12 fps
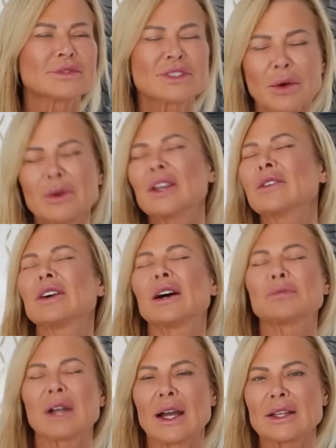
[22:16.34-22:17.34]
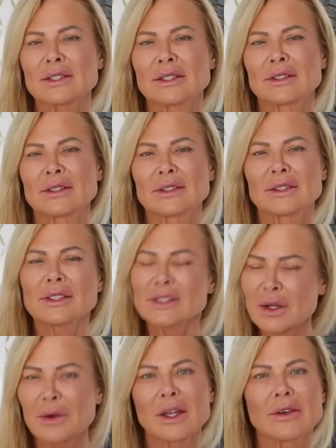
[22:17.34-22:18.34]
don't give up, guys.
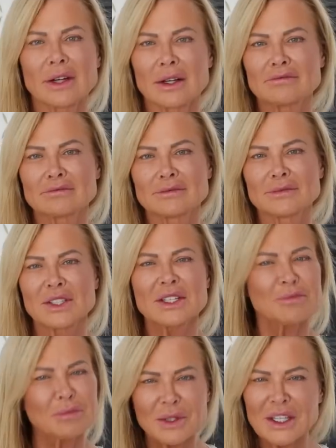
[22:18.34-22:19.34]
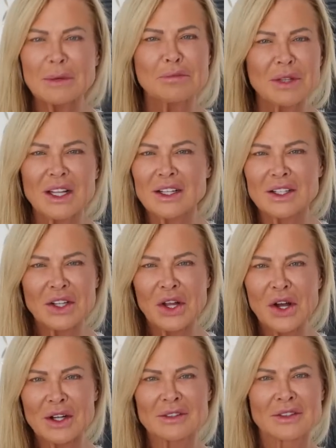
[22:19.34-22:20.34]
Don't give up. Just keep plugging
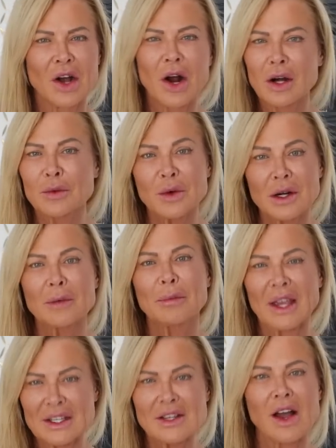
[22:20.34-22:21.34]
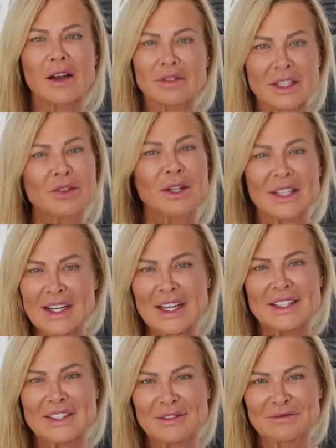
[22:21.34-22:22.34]
along. Hard work pays off. It really
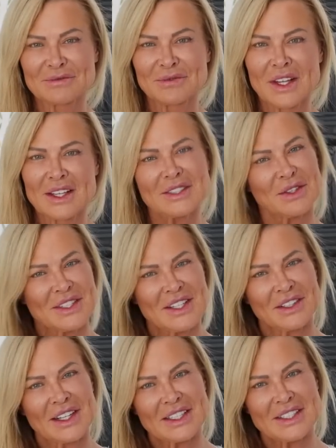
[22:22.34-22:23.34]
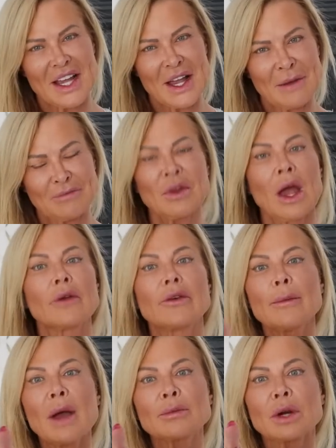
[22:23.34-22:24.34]
does. So until next time,
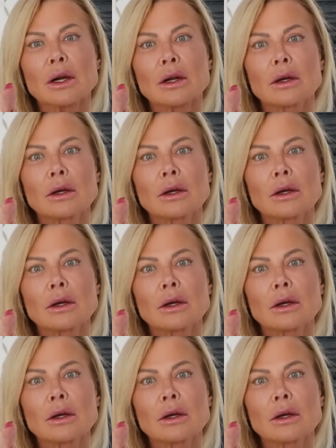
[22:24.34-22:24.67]
remember,